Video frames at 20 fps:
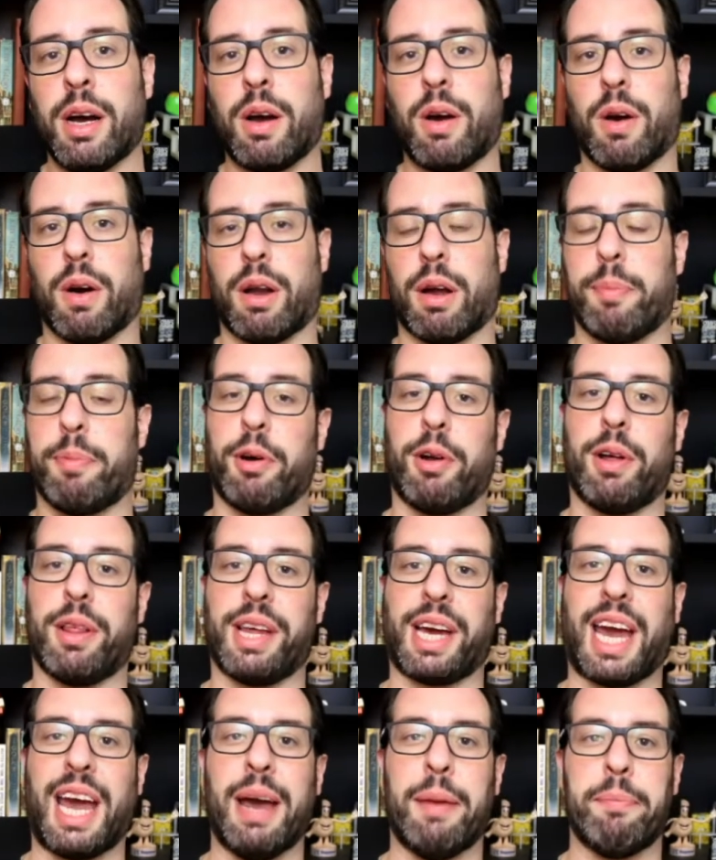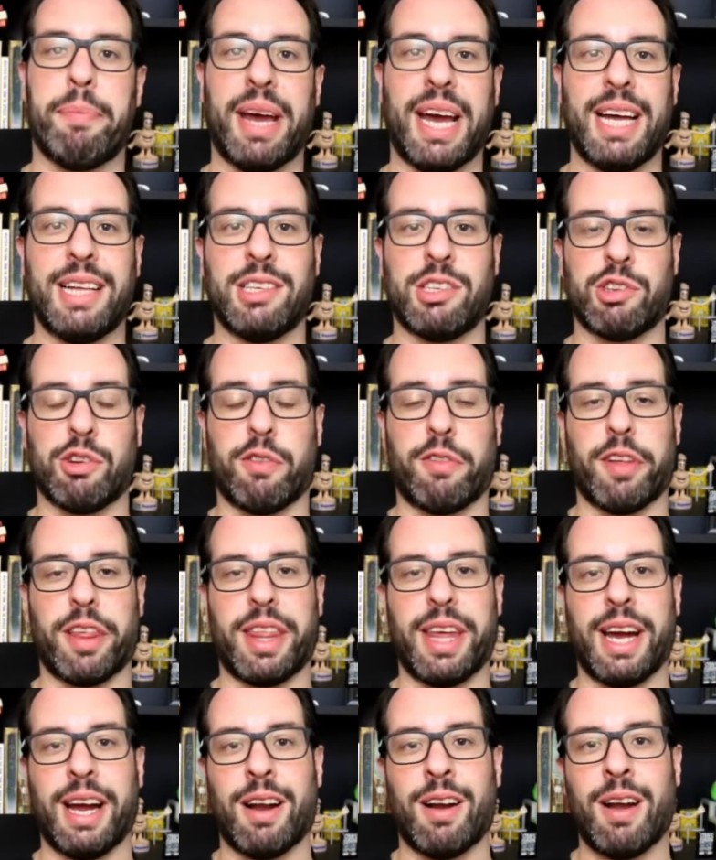caught up on all the campaigns over
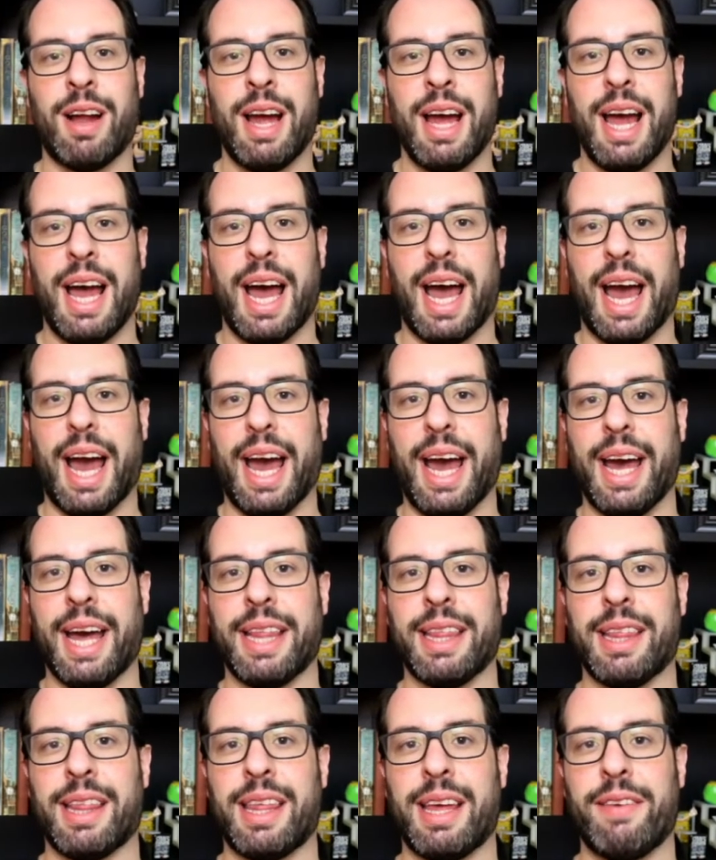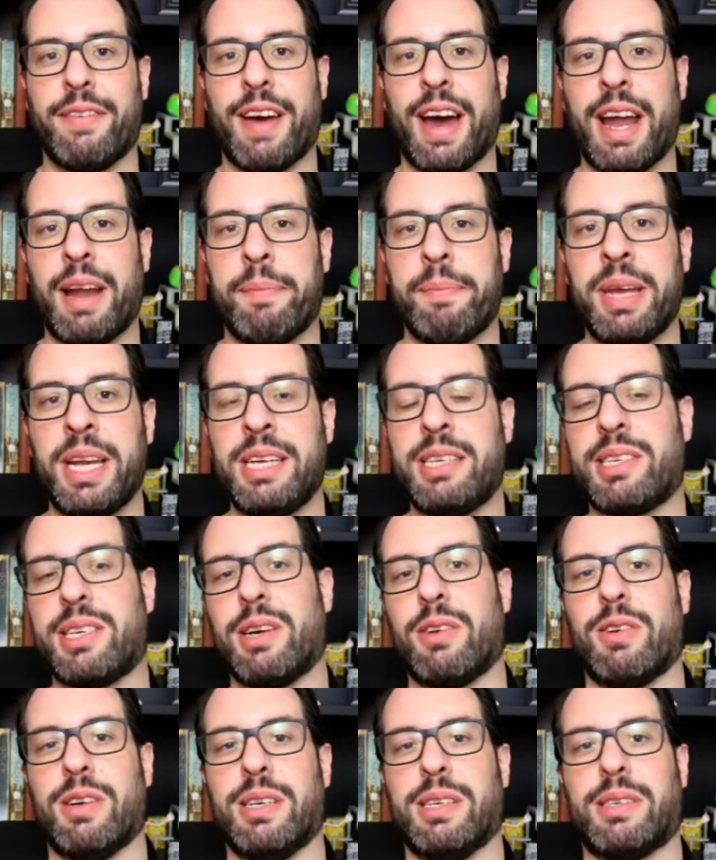there, and they've had a
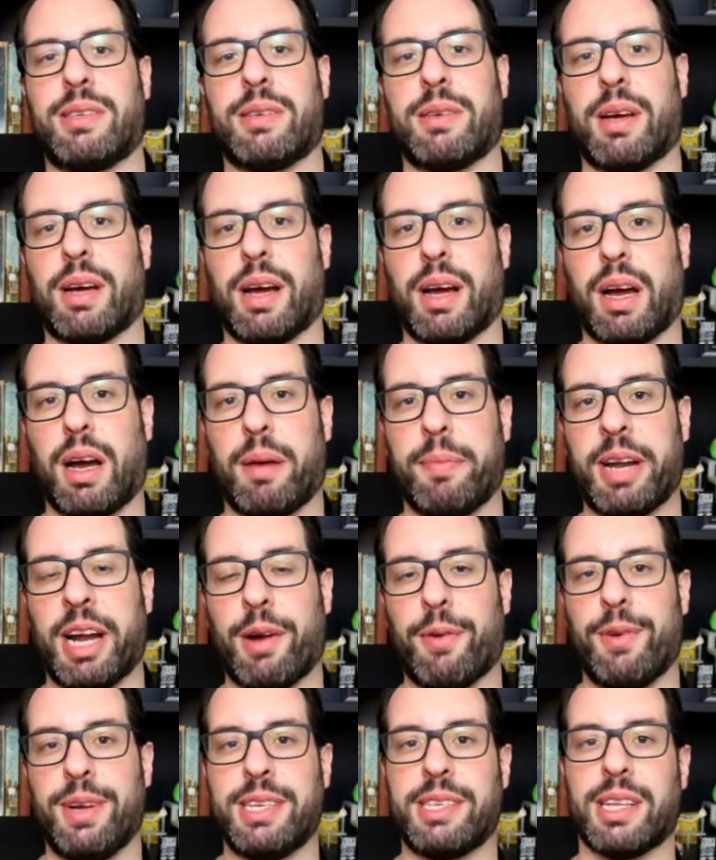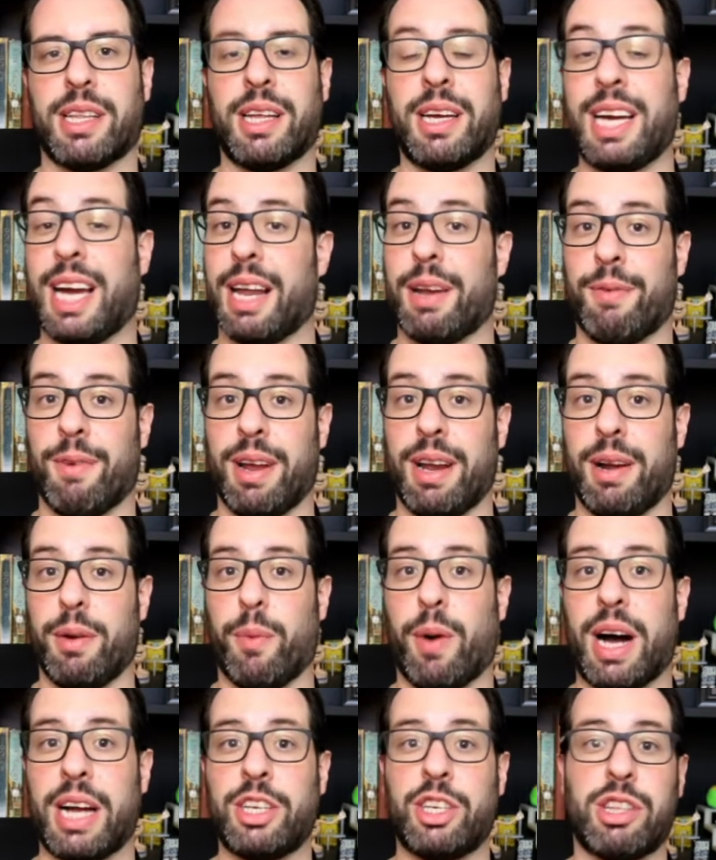miniseries coming out recently, getting ready to
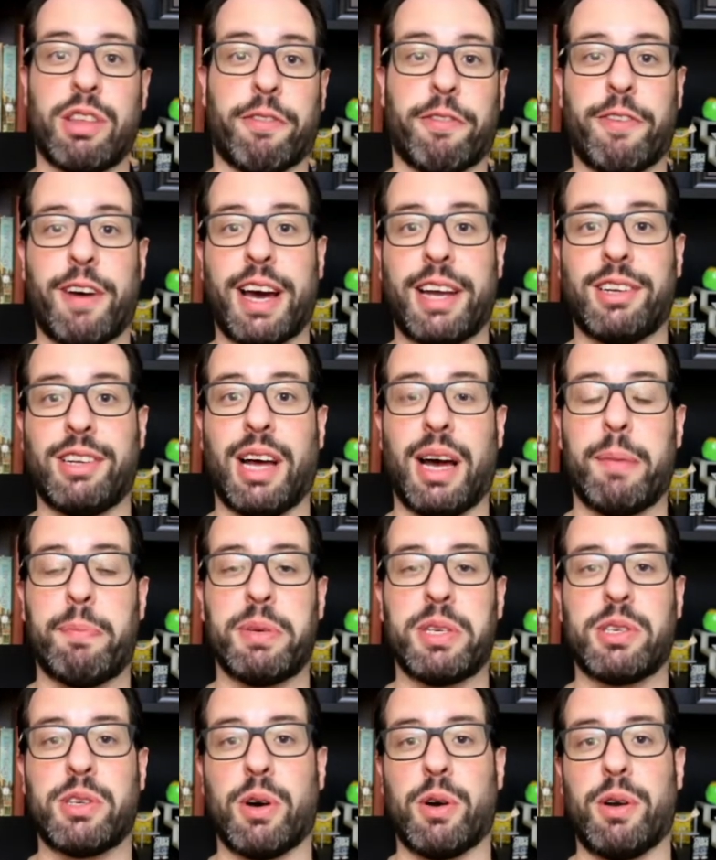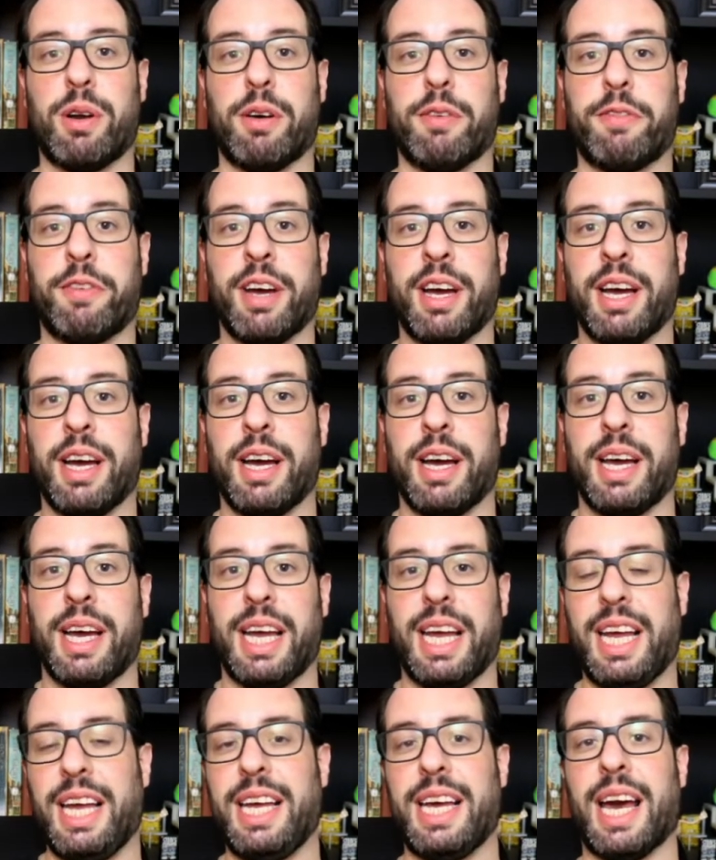watch the final episode of
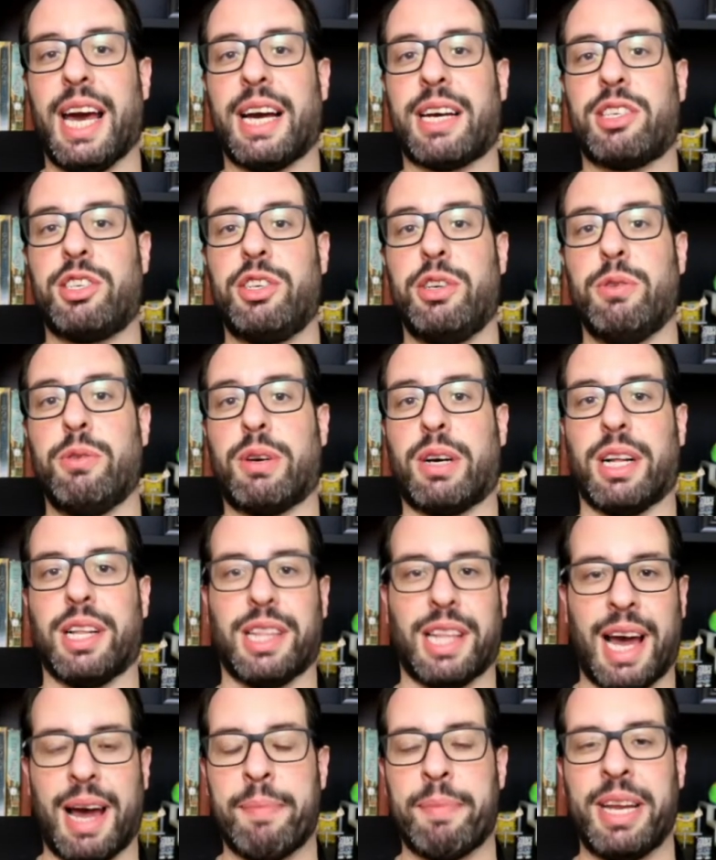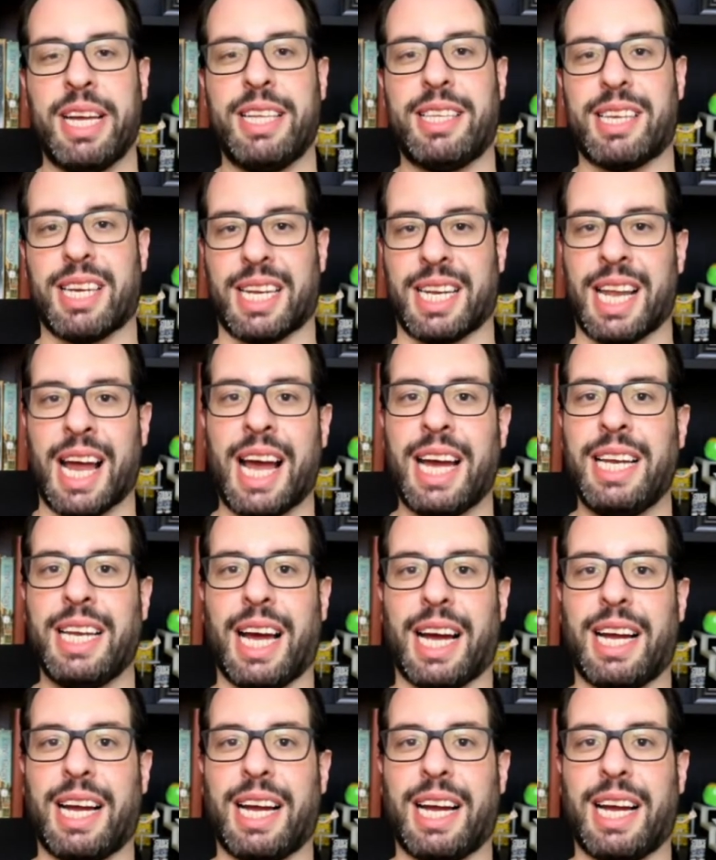EXU Calamity tonight.